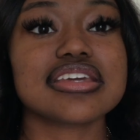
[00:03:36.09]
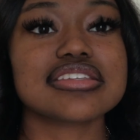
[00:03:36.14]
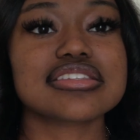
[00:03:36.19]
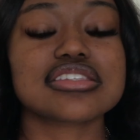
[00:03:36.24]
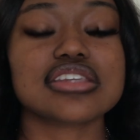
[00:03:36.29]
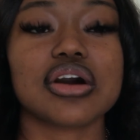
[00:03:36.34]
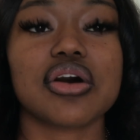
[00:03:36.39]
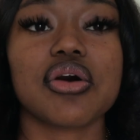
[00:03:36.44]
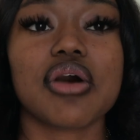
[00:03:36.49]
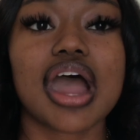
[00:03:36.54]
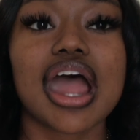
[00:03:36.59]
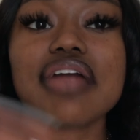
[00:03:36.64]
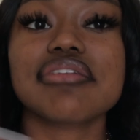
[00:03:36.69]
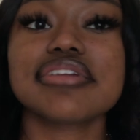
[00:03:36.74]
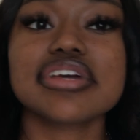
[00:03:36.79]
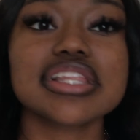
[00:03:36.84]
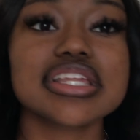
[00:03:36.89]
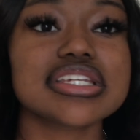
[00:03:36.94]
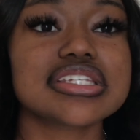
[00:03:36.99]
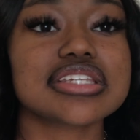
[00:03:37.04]
So I
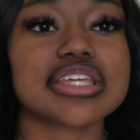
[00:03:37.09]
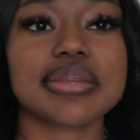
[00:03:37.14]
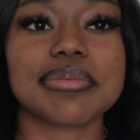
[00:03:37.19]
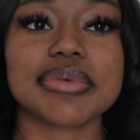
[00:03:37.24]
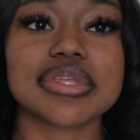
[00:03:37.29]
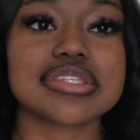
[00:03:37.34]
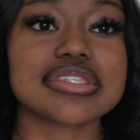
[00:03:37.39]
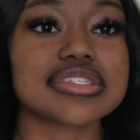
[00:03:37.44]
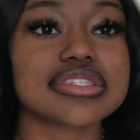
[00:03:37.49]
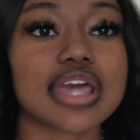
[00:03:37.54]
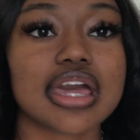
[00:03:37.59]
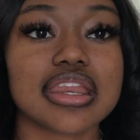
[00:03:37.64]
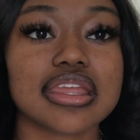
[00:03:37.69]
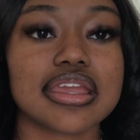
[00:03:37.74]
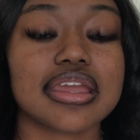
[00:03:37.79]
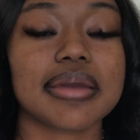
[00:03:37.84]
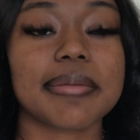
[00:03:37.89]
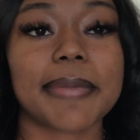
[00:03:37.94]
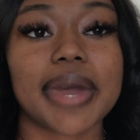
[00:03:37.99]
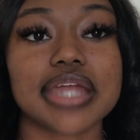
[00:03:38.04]
really should have been
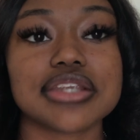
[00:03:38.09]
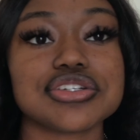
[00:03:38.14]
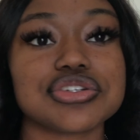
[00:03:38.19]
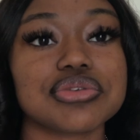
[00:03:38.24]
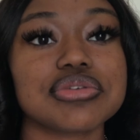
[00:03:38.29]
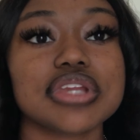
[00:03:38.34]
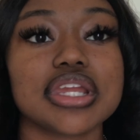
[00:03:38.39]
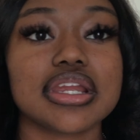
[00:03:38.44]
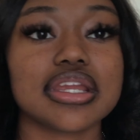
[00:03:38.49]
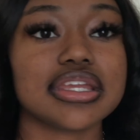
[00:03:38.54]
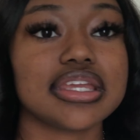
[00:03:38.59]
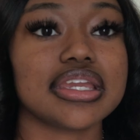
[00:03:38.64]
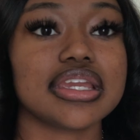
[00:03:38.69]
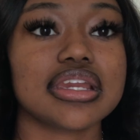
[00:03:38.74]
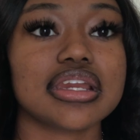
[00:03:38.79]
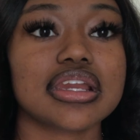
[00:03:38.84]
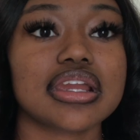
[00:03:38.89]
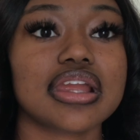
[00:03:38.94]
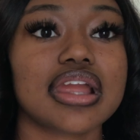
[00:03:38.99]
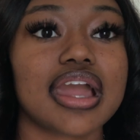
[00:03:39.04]
studying my junior year.